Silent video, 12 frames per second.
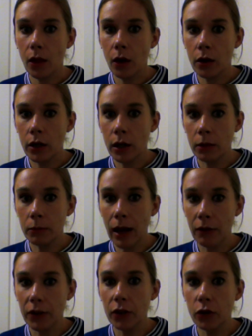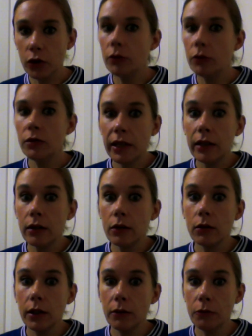having a new
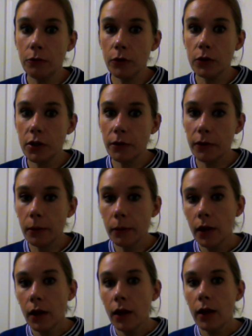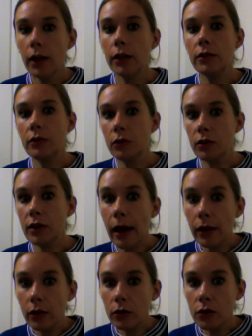deal in front of them, it does
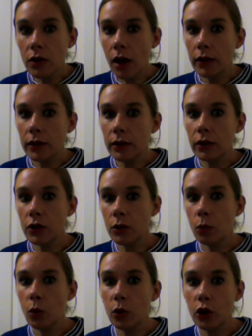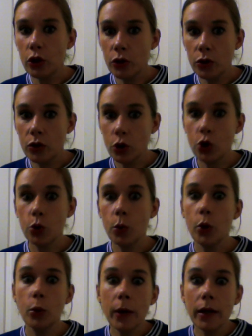get concerning that someone could
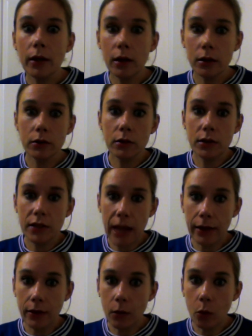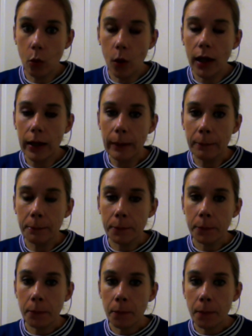swoop in and take them away.
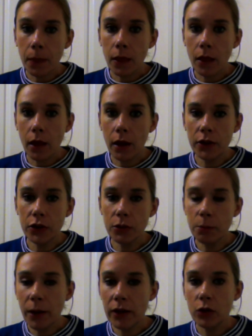And it just begs